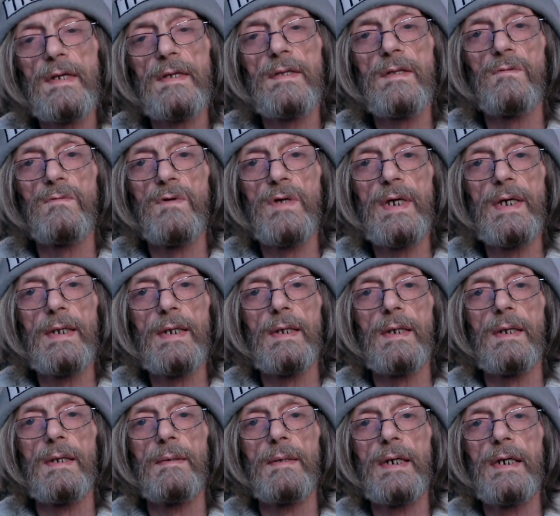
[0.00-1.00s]
the real
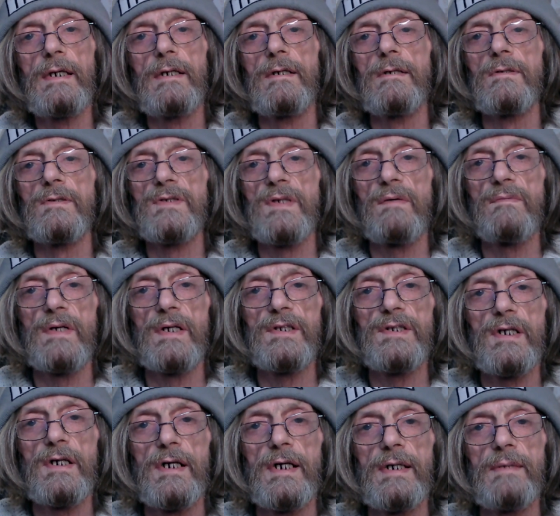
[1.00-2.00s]
heroes of our
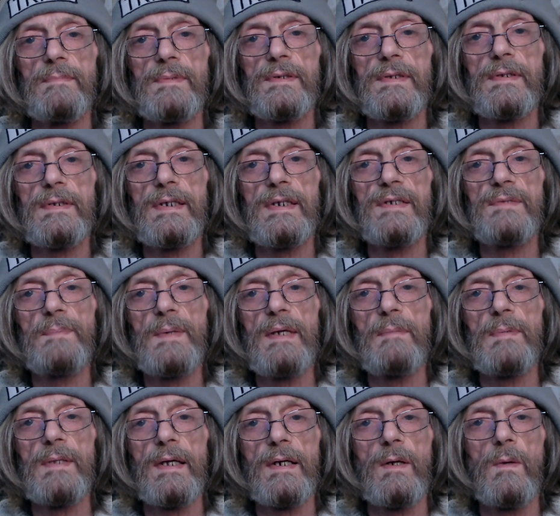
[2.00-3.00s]
times, these
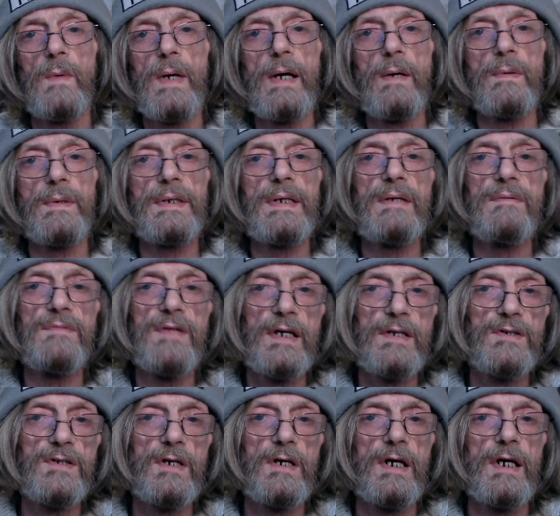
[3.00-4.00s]
people that go out and give their
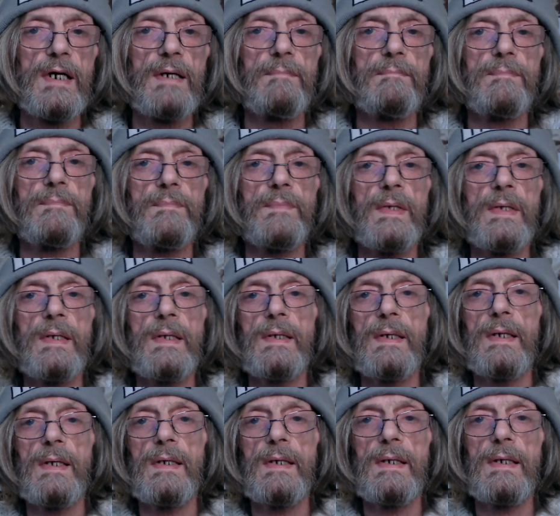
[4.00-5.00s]
time
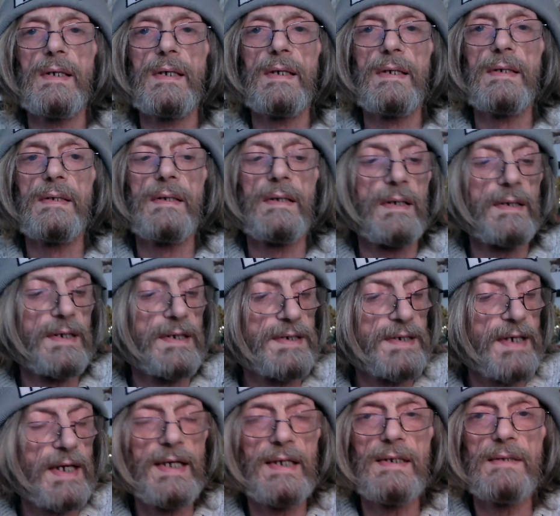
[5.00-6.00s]
on a
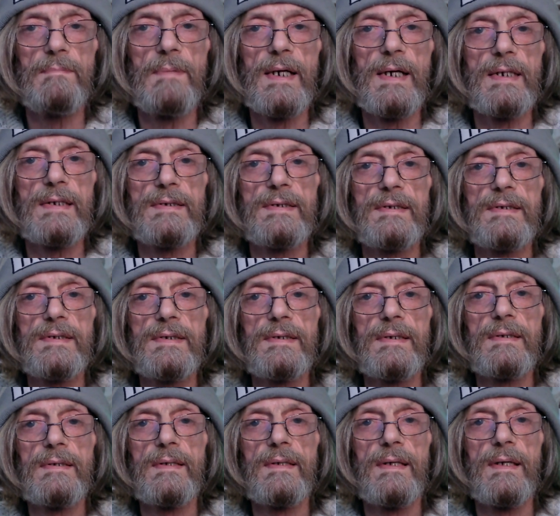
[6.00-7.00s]
daily basis.
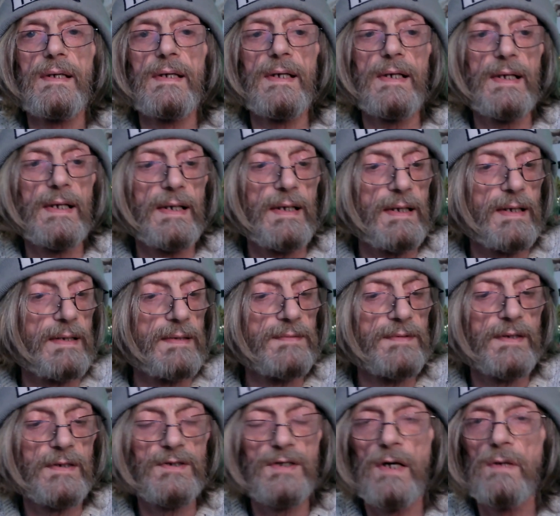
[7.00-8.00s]

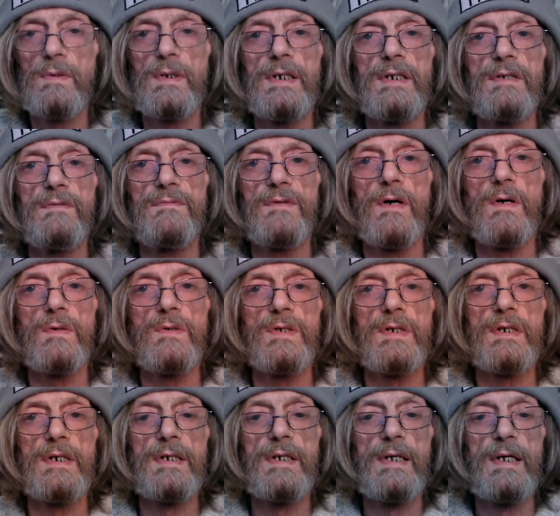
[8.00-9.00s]
They're totally
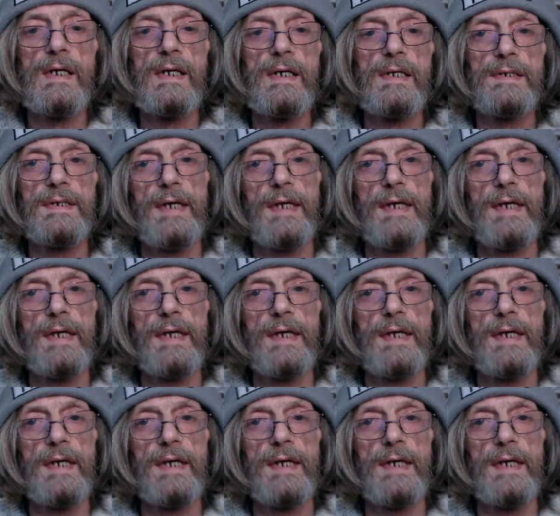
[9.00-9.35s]
devoted to